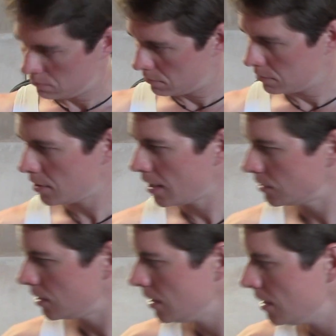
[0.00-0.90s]
So
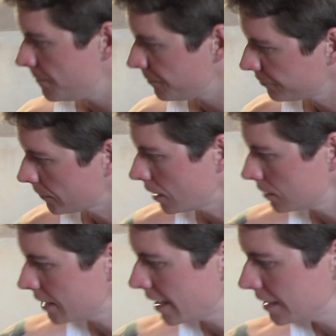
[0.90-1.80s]
that's the
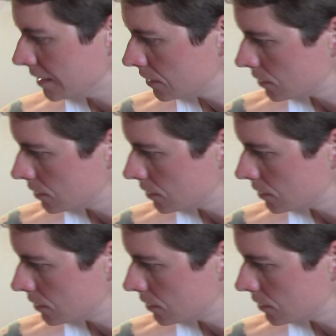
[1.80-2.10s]
standing